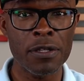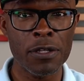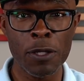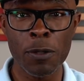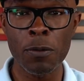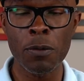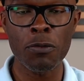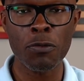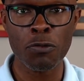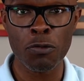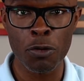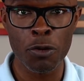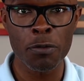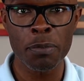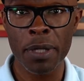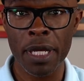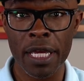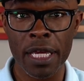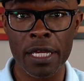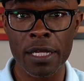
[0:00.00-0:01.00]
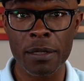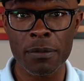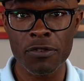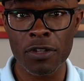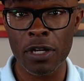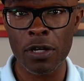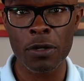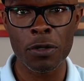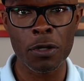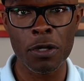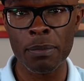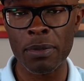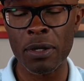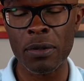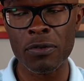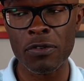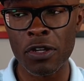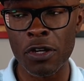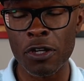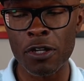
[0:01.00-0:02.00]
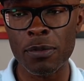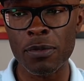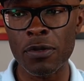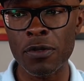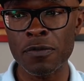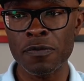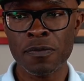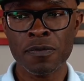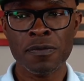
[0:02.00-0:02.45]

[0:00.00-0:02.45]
It was real bad. I'm talking about terrible.